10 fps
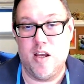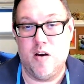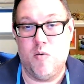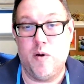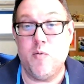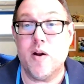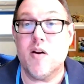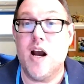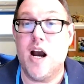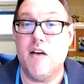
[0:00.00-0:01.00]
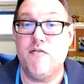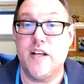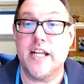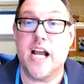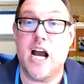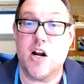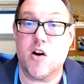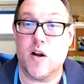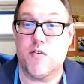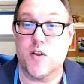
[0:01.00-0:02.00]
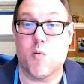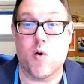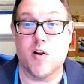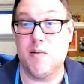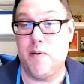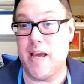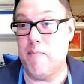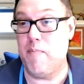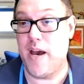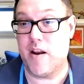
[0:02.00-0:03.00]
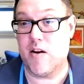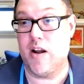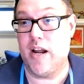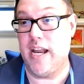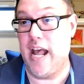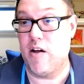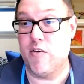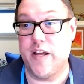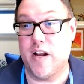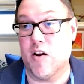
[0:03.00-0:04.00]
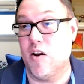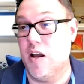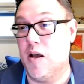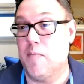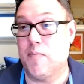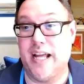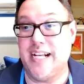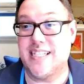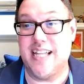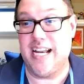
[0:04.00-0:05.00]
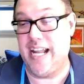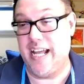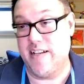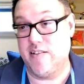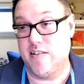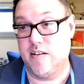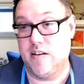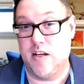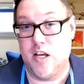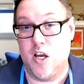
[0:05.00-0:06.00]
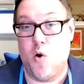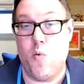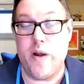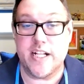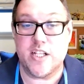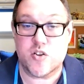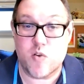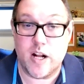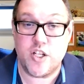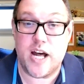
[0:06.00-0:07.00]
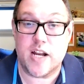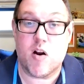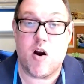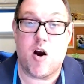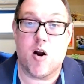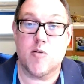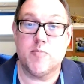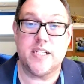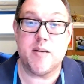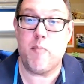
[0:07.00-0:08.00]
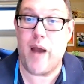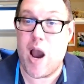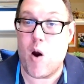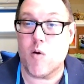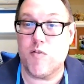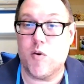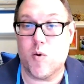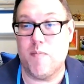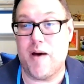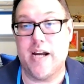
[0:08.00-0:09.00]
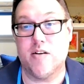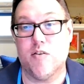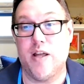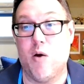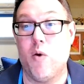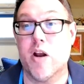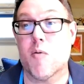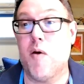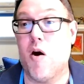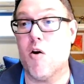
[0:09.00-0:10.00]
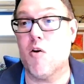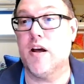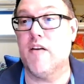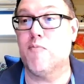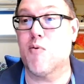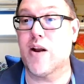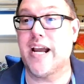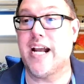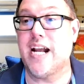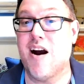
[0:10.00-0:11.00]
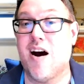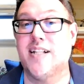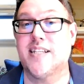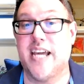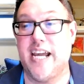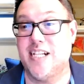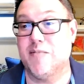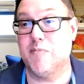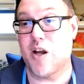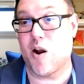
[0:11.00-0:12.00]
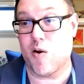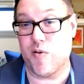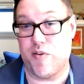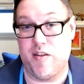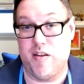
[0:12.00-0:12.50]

When we are feeling hungry for the world to be a better and healthier place than it is, we can stretch out our arms as a powerful reminder that we are part of bringing God's kingdom to earth.